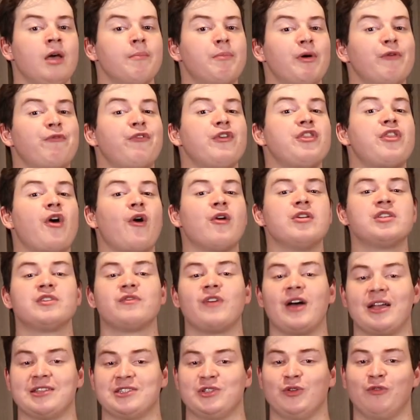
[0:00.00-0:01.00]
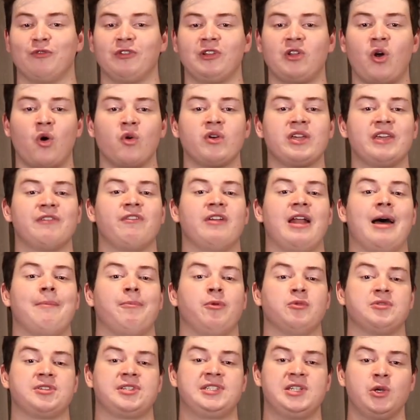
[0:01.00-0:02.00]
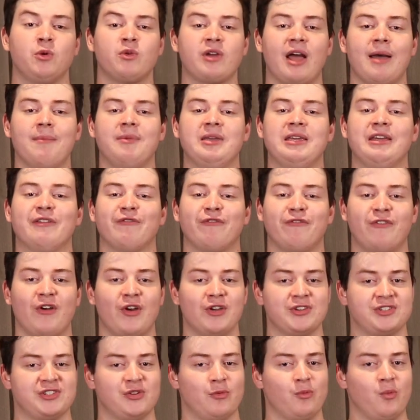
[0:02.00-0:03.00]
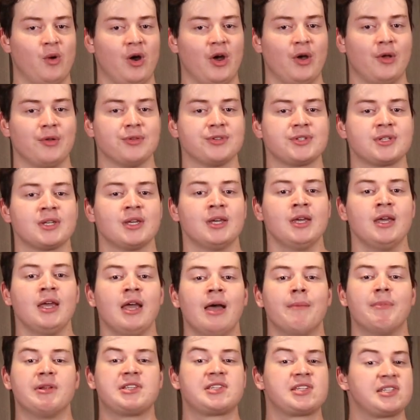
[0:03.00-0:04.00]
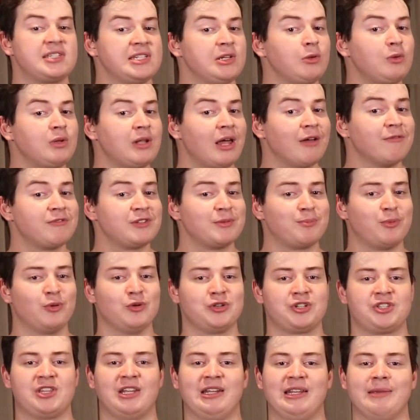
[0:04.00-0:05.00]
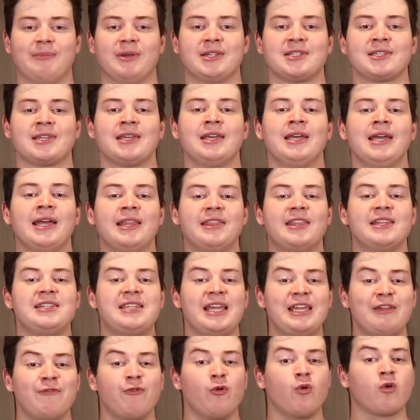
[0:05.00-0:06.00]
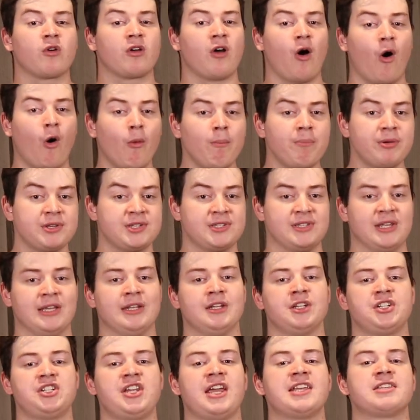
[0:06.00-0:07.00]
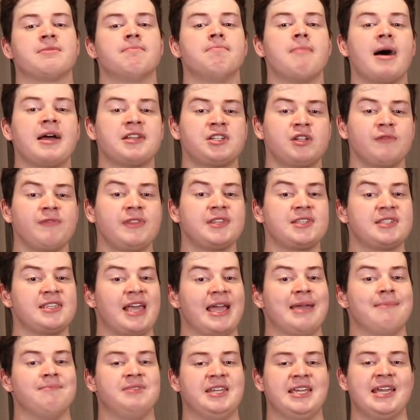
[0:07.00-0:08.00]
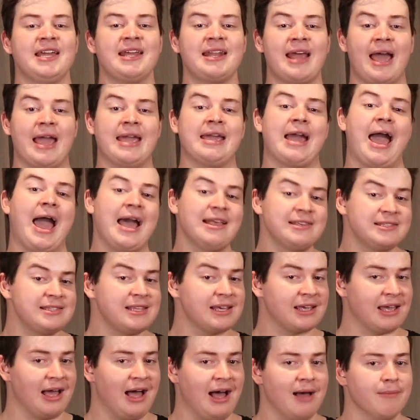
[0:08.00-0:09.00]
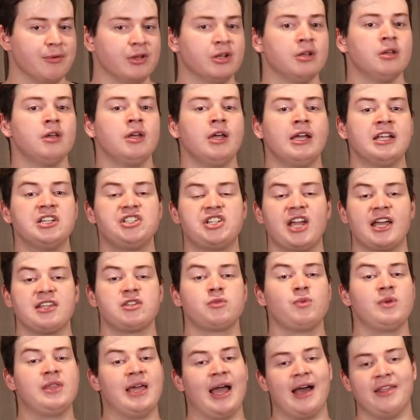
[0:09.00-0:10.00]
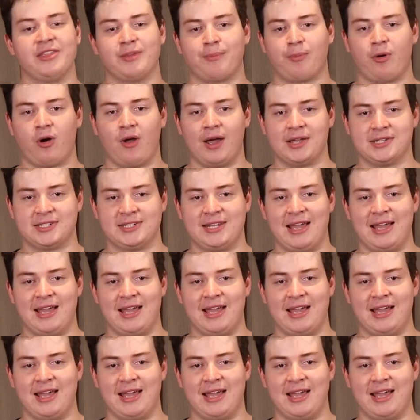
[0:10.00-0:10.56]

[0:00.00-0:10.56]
But for those of us who have long given up on still coming in first at Worlds, but still love to push the limits, the D4 Composite shares much of the same DNA as the Carbon, just without the price